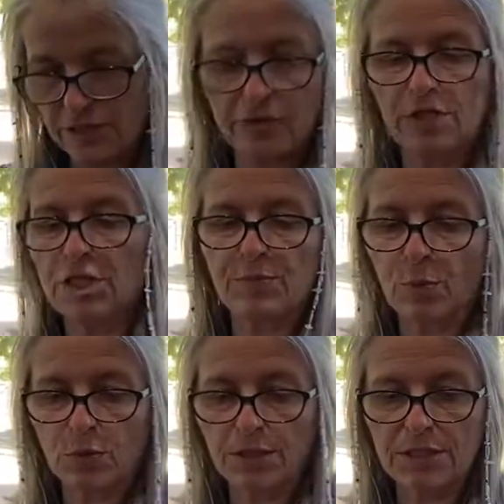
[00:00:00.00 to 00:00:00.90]
a
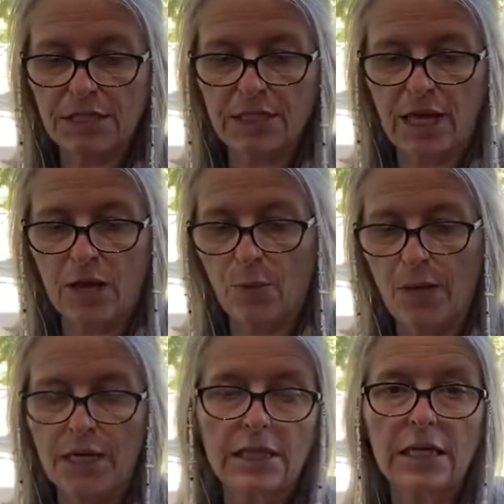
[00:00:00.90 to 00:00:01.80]
sport DK
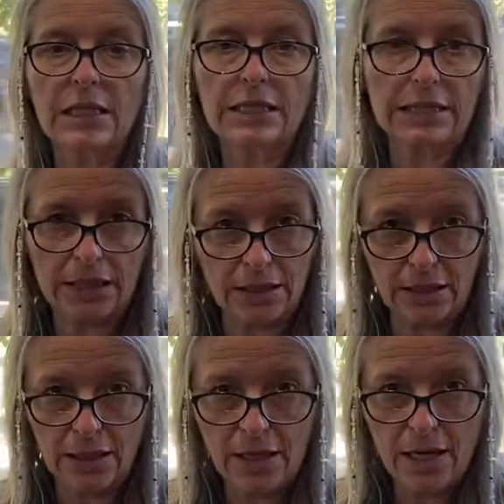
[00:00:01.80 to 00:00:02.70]
weight linen
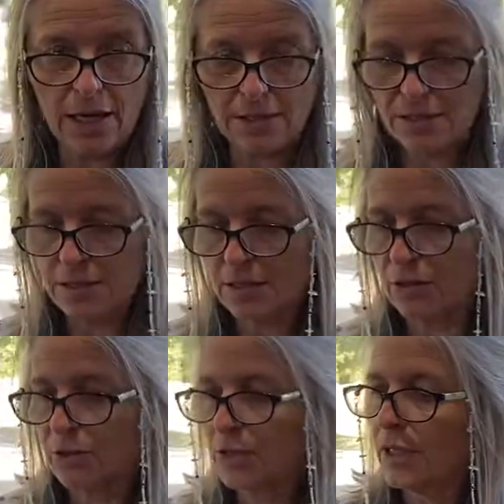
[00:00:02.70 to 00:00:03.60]
and
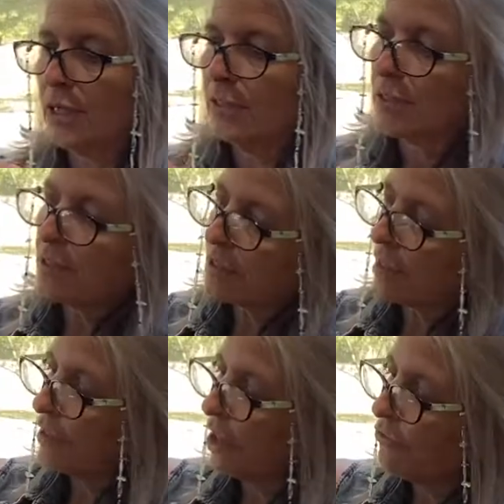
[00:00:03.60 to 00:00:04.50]
silk. This is a love